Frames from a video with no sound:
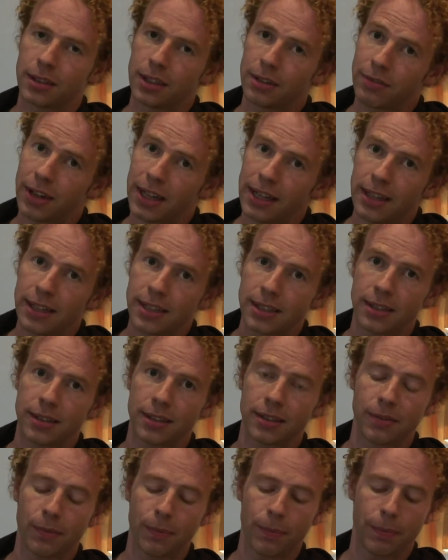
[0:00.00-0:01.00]
If I
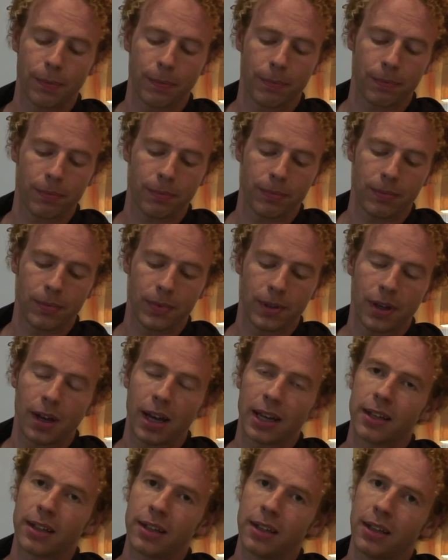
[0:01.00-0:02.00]
listen,
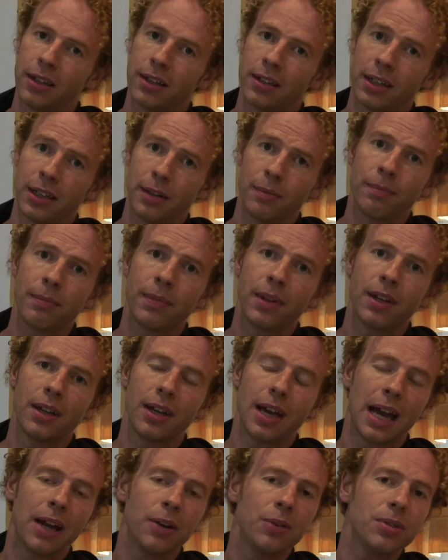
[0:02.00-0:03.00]
I can hear him
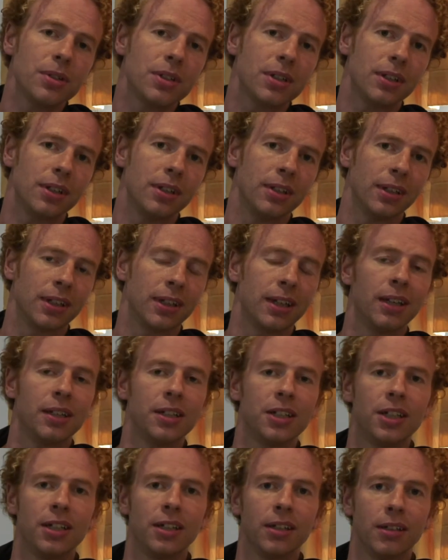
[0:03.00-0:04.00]
out in the
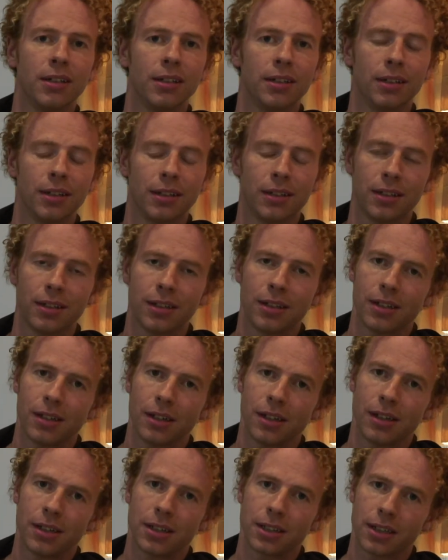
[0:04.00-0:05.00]
kitchen,
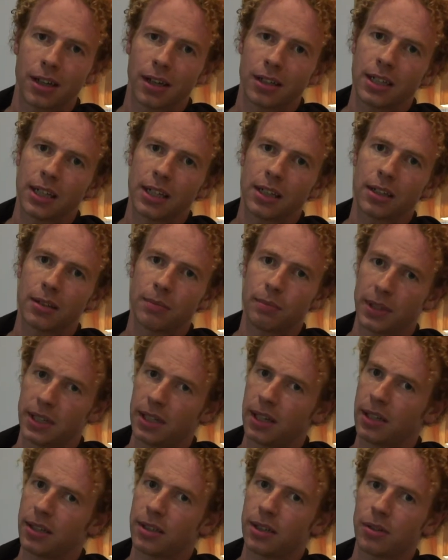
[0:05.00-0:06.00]
scudding
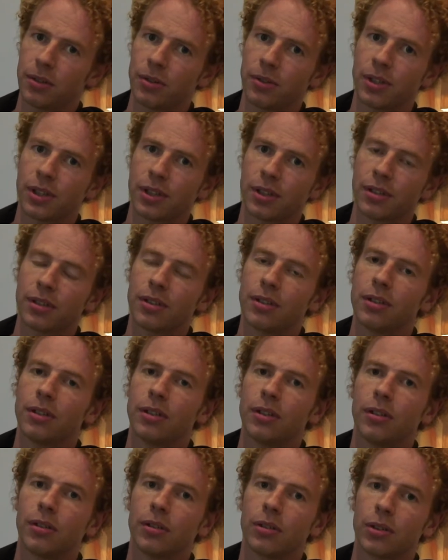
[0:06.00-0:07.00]
potatoes,
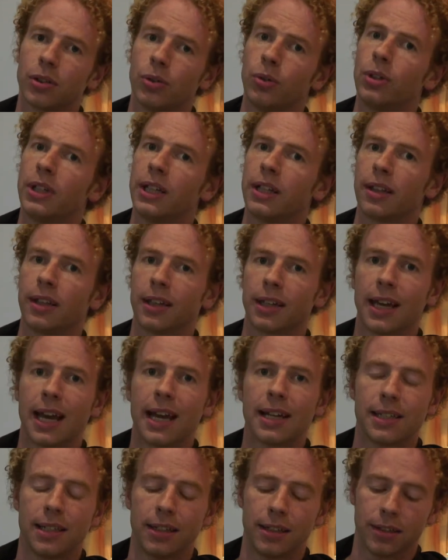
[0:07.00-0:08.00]
calling the
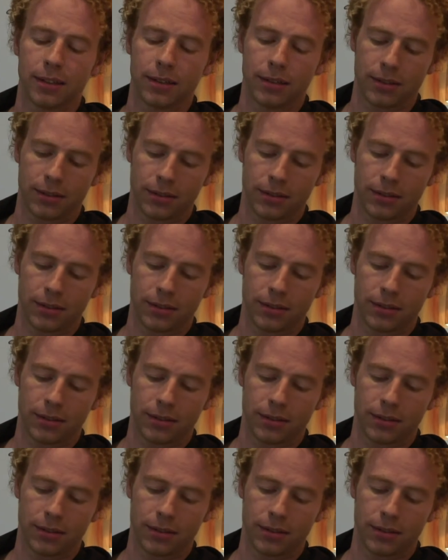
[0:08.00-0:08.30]
cat in.